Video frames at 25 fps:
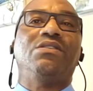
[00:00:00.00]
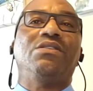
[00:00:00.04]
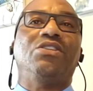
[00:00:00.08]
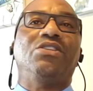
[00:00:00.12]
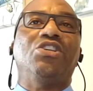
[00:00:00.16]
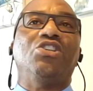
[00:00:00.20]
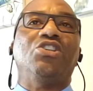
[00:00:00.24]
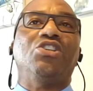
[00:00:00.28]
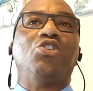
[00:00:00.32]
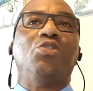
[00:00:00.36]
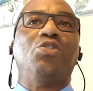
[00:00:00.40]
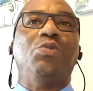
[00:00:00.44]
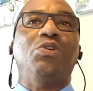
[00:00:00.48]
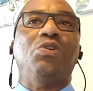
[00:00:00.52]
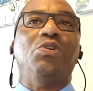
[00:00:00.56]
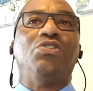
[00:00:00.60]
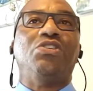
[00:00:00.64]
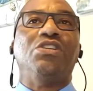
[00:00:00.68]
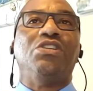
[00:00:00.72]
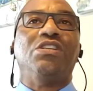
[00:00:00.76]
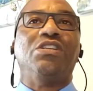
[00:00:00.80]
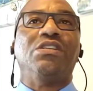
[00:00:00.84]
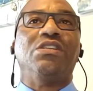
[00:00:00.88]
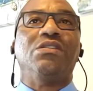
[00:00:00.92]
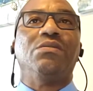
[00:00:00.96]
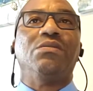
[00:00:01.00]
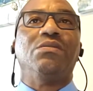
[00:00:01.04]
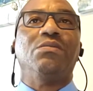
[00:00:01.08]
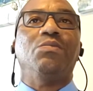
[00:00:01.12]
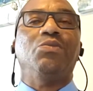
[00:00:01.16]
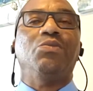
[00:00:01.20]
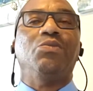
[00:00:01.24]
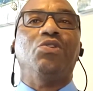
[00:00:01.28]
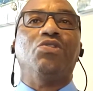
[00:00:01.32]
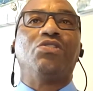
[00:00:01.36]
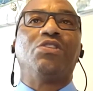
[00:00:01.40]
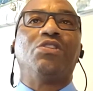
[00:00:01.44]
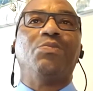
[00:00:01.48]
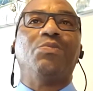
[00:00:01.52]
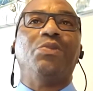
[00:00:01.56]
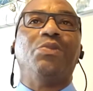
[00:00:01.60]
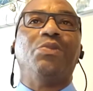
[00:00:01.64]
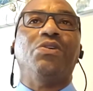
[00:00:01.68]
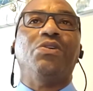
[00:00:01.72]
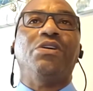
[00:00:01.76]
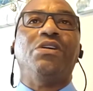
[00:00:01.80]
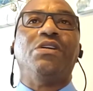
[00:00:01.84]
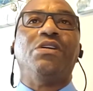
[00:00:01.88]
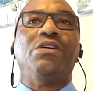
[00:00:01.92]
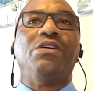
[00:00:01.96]

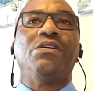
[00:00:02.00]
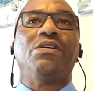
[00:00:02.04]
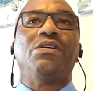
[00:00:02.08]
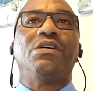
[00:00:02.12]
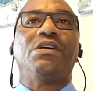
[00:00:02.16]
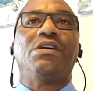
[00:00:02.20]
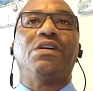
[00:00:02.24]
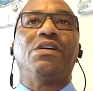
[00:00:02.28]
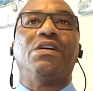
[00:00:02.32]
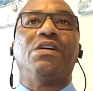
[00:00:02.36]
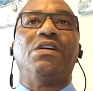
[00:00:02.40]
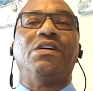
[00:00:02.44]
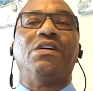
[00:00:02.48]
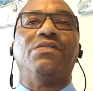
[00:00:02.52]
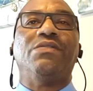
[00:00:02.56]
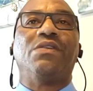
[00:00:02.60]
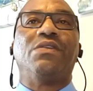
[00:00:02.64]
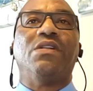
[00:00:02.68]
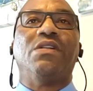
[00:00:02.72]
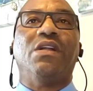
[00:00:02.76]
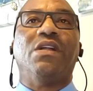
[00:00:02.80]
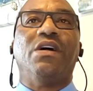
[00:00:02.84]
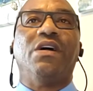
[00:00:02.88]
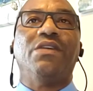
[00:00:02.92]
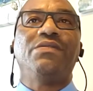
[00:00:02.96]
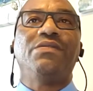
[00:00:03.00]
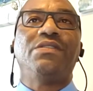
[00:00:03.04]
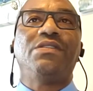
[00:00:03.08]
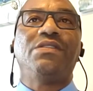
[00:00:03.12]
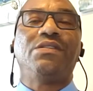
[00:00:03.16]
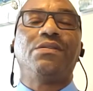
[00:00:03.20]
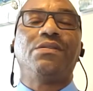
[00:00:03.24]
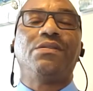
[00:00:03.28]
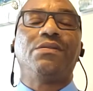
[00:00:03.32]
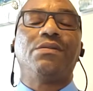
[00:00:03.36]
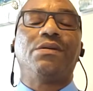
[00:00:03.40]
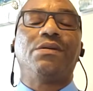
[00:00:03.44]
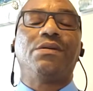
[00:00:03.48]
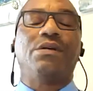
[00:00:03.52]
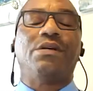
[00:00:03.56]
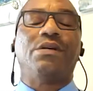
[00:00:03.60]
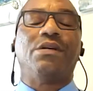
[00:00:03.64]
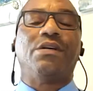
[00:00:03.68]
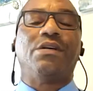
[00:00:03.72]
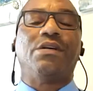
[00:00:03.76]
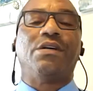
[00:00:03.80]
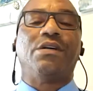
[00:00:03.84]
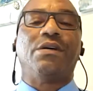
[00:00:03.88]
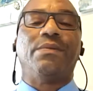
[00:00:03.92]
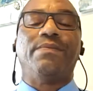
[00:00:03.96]
distributing of gloves
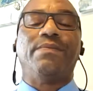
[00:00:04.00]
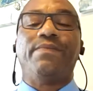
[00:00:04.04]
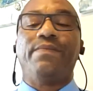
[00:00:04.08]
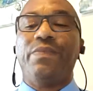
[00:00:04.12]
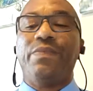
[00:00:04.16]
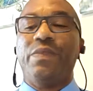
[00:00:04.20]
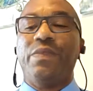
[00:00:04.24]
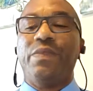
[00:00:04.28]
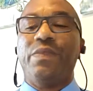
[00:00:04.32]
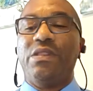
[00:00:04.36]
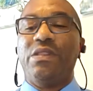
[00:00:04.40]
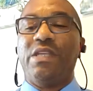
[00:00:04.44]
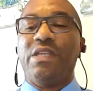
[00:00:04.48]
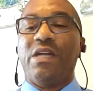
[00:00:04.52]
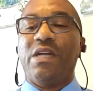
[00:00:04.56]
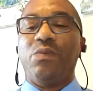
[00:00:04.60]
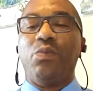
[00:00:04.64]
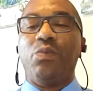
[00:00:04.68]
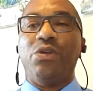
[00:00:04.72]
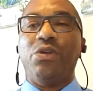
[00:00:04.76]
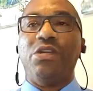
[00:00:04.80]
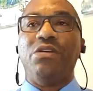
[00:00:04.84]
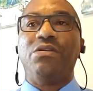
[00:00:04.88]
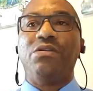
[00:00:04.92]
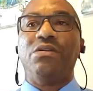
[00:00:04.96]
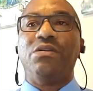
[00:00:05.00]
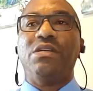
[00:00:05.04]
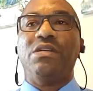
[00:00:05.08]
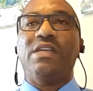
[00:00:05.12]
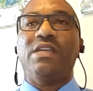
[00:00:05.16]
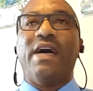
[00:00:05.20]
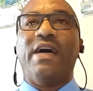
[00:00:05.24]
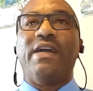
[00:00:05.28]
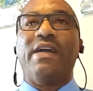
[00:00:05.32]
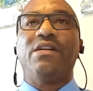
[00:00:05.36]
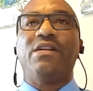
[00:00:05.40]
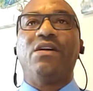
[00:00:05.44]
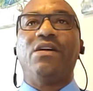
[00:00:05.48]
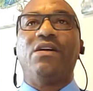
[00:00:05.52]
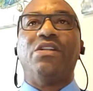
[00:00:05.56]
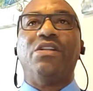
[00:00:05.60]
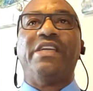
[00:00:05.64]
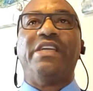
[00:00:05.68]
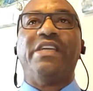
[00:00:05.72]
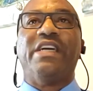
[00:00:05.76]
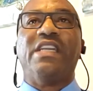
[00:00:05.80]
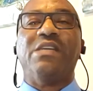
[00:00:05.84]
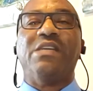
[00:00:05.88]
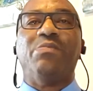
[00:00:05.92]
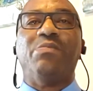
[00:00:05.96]
that we got on a
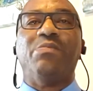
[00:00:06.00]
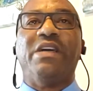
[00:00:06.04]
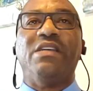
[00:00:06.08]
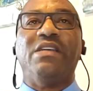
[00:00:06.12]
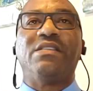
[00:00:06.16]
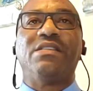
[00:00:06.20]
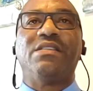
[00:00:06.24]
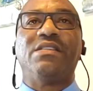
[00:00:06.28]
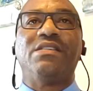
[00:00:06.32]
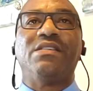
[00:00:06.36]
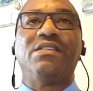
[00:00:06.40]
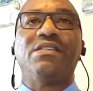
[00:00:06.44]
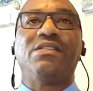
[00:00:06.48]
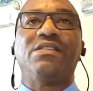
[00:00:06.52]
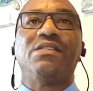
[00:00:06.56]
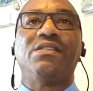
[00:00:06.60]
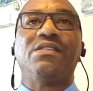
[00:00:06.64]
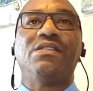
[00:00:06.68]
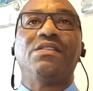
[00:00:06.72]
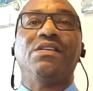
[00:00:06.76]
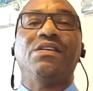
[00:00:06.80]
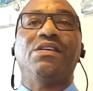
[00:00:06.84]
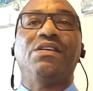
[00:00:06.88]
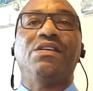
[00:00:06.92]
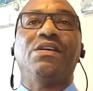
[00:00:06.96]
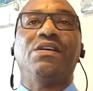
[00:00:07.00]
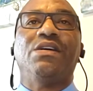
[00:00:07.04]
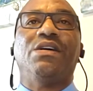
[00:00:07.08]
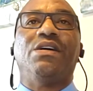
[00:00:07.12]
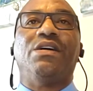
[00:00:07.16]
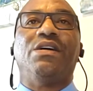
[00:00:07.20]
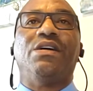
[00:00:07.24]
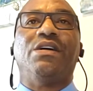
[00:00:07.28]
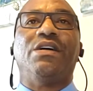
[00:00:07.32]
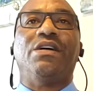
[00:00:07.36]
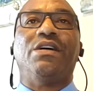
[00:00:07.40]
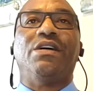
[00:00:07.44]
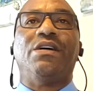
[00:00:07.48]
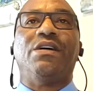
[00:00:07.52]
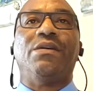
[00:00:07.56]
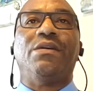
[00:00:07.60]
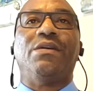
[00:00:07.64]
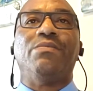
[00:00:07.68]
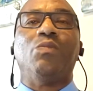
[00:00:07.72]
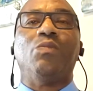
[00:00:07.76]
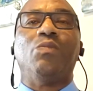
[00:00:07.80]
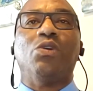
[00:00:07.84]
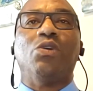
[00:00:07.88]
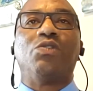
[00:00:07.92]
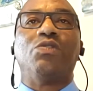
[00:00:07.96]
daily basis,
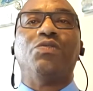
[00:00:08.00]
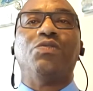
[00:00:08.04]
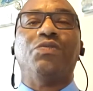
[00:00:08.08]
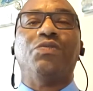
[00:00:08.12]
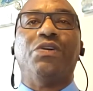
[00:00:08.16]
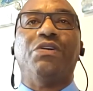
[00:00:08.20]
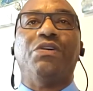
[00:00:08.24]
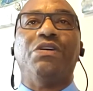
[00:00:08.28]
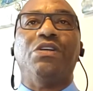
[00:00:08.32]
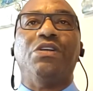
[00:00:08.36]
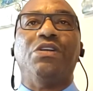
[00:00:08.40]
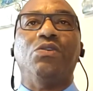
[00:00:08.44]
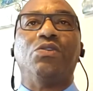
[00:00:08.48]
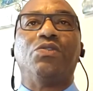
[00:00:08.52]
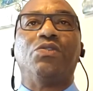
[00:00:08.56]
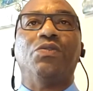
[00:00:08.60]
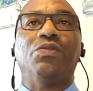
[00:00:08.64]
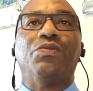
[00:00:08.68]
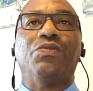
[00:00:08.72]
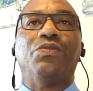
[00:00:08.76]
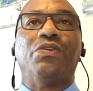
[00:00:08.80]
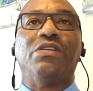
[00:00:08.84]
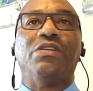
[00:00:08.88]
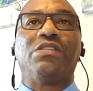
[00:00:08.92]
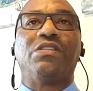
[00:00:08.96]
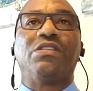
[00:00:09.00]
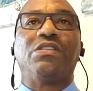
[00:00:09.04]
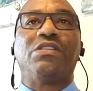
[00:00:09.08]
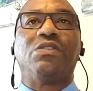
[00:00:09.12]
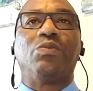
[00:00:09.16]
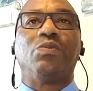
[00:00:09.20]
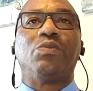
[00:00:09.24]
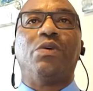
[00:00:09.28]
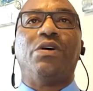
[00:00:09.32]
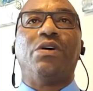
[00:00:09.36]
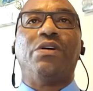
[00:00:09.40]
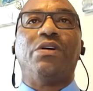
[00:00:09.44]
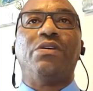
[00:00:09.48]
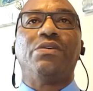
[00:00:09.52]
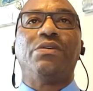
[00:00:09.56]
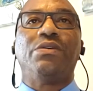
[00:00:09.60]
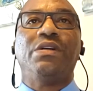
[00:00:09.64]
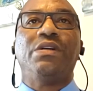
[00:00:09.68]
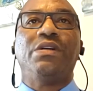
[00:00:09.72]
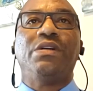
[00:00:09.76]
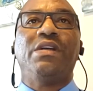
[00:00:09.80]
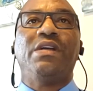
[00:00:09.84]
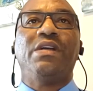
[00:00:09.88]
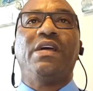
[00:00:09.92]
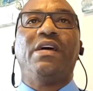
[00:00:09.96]
which was very useful for us as well.
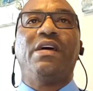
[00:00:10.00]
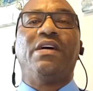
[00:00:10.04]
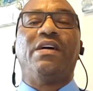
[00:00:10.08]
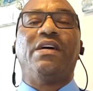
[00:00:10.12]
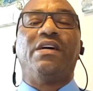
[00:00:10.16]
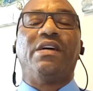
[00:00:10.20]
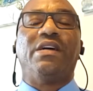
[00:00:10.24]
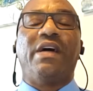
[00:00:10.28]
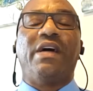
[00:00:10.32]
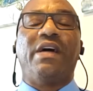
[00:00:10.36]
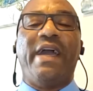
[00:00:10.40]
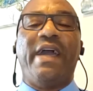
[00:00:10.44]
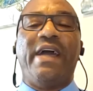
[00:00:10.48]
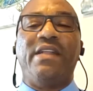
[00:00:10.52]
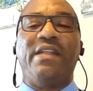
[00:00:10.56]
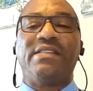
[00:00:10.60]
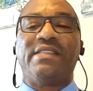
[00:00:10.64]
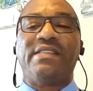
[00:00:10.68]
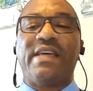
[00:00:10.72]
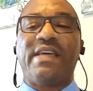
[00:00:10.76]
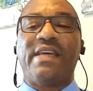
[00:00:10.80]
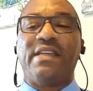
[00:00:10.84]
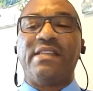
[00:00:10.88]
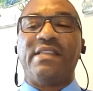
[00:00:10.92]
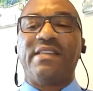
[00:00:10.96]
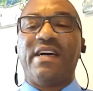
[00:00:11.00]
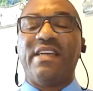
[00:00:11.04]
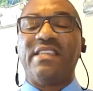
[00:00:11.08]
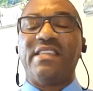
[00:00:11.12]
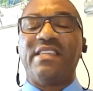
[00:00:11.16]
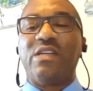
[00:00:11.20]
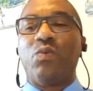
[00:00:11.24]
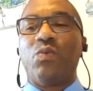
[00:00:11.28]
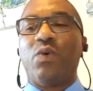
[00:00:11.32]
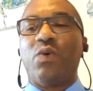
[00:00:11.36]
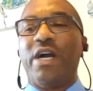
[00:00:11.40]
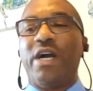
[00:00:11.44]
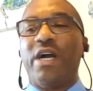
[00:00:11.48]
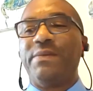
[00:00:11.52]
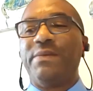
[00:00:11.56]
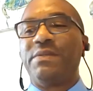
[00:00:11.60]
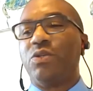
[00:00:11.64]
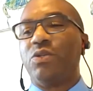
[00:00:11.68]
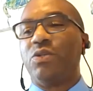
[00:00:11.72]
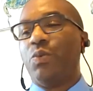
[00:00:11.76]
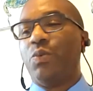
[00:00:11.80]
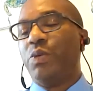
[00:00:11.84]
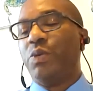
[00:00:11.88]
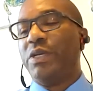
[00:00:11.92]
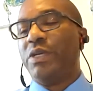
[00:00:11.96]
Hand sanitizing wipes, so
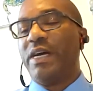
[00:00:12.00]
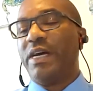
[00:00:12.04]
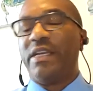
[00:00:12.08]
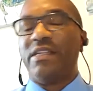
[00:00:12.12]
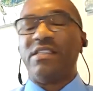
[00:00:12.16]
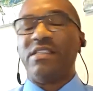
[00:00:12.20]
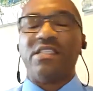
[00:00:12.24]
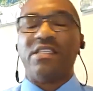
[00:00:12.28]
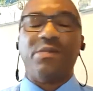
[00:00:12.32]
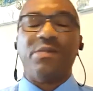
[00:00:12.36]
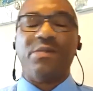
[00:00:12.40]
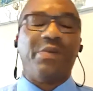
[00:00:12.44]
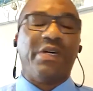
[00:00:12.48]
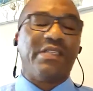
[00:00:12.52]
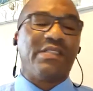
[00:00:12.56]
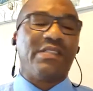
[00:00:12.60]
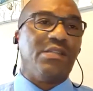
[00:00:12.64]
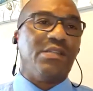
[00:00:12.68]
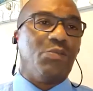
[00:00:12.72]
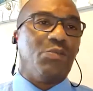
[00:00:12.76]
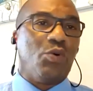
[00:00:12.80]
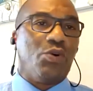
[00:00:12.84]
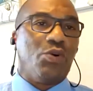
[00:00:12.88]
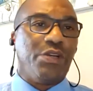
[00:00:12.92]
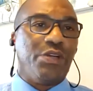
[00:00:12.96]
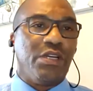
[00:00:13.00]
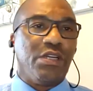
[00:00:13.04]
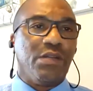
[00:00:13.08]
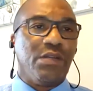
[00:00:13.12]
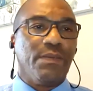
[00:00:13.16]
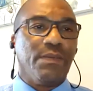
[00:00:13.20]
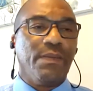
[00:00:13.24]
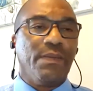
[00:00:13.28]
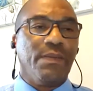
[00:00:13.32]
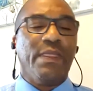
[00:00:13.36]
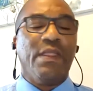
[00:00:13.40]
when we got into the bus in the morning,